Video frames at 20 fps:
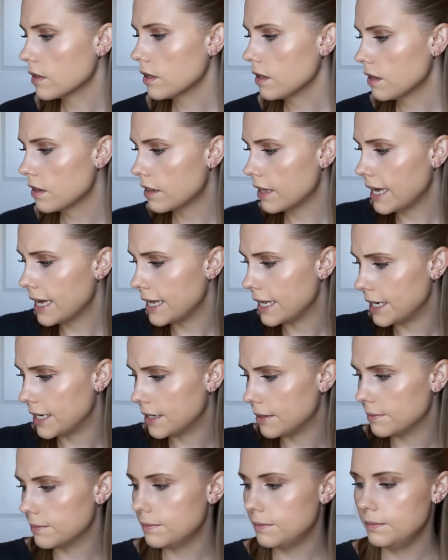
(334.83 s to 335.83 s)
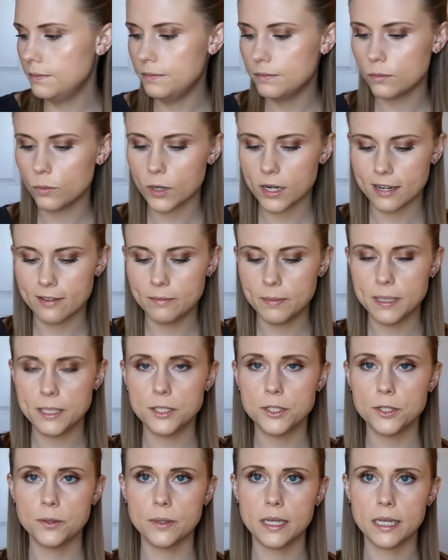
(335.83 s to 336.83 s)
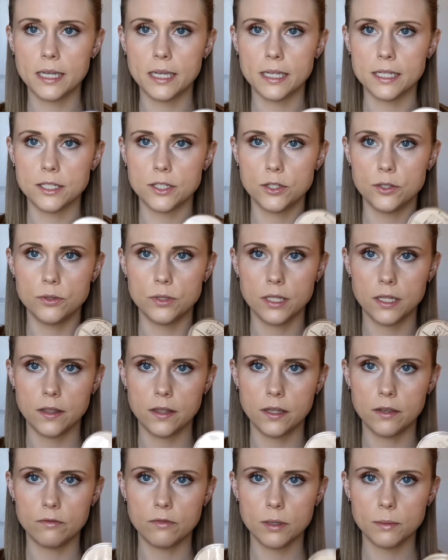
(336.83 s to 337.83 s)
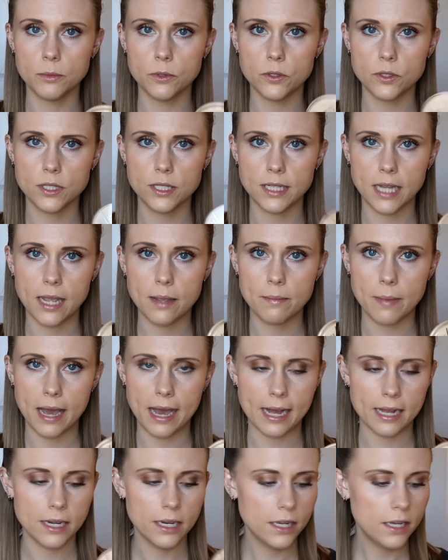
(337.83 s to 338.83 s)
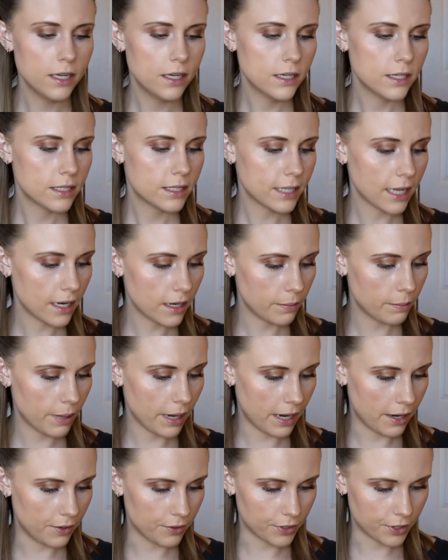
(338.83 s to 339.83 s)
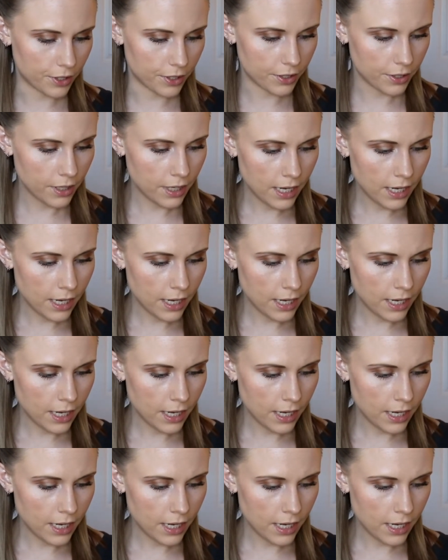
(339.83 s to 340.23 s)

Then what I've been doing is using the Rimmel Stay Matte setting powder